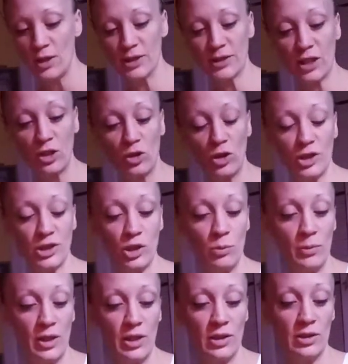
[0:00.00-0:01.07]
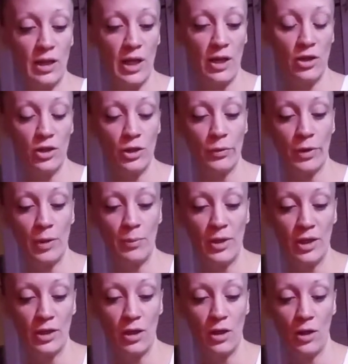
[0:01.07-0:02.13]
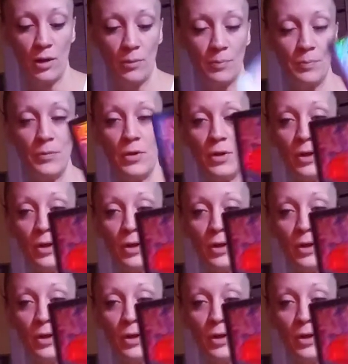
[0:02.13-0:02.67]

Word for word: this can also mean that you know what i mean um,